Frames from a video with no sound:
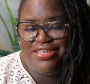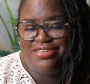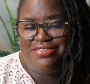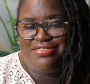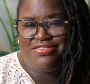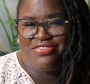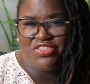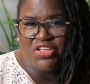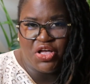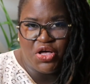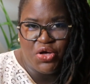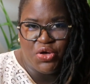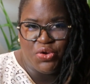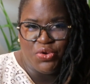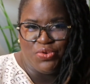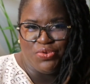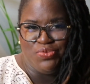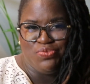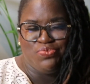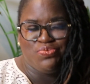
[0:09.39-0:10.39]

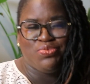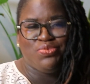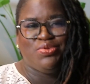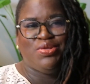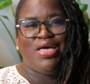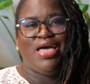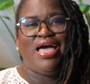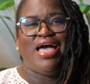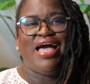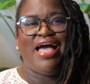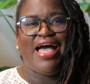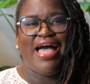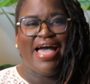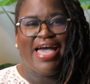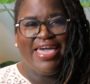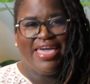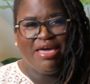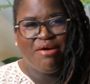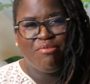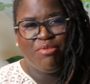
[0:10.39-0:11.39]
So,
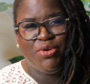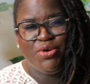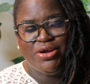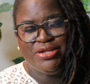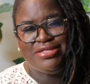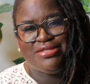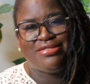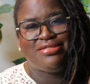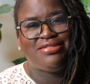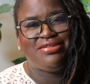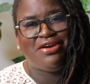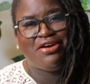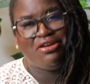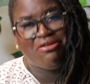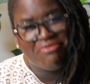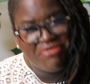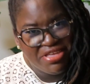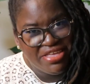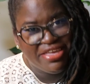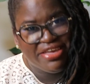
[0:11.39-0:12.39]
I am going to start
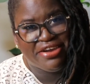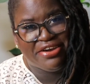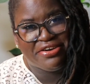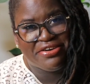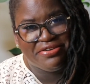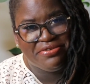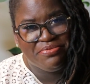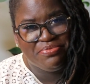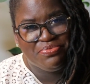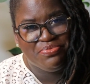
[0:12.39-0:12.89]
off the year